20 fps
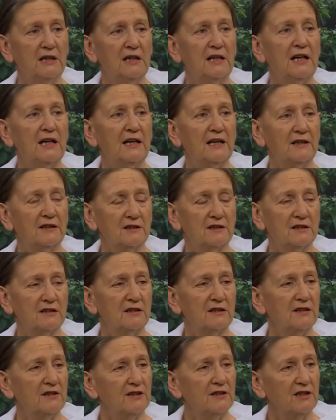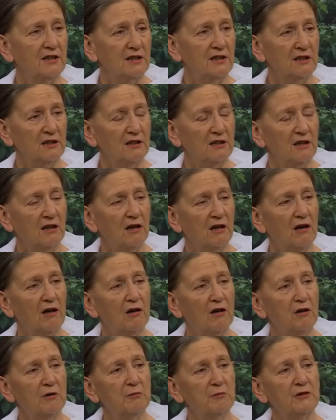and the
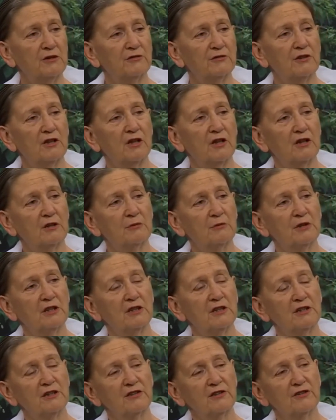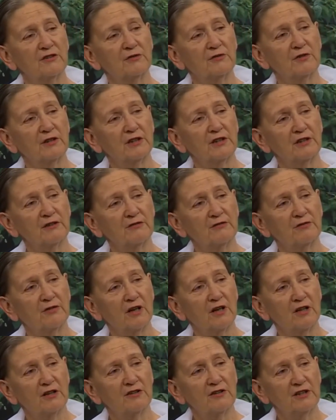arm of karma is very
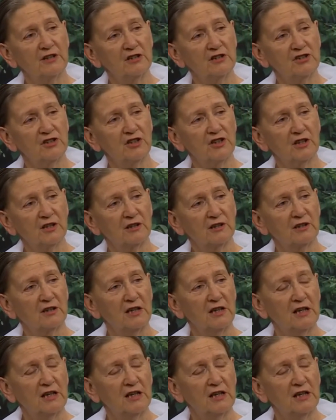far-reaching.